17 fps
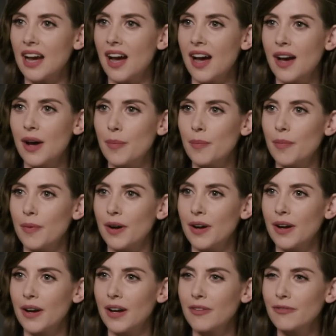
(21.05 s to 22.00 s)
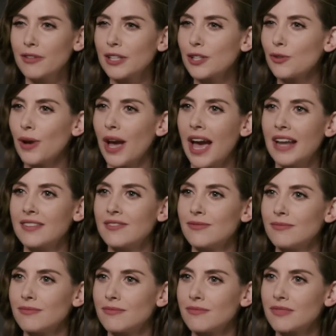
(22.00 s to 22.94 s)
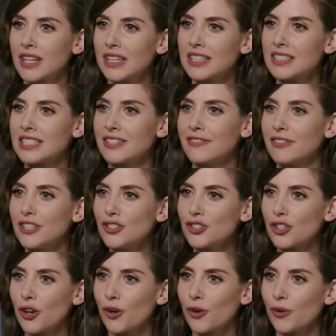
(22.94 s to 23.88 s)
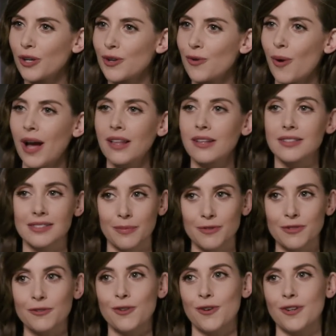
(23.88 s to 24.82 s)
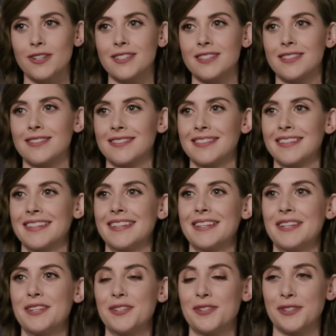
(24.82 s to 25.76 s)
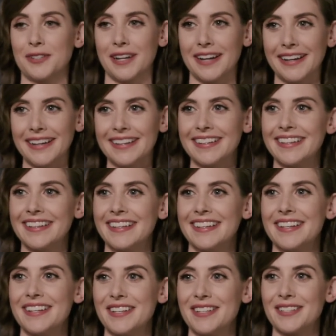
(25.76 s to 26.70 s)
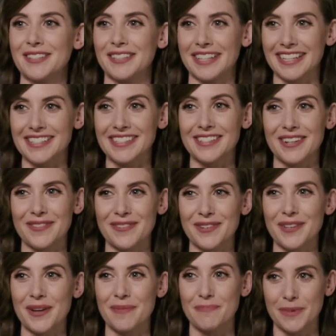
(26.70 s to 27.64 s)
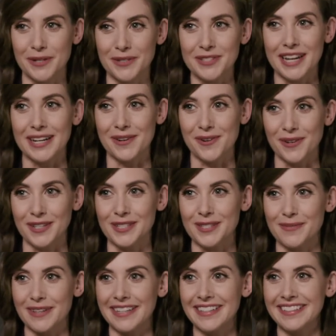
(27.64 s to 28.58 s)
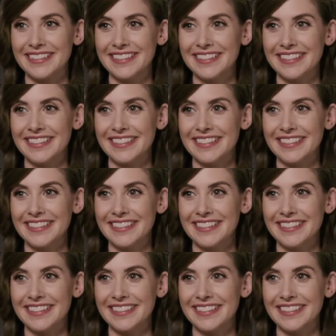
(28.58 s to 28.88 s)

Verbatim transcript: Um, I feel like you hadn't done a TV show in a while, except of course, your uh, your guest star role on BoJack Horseman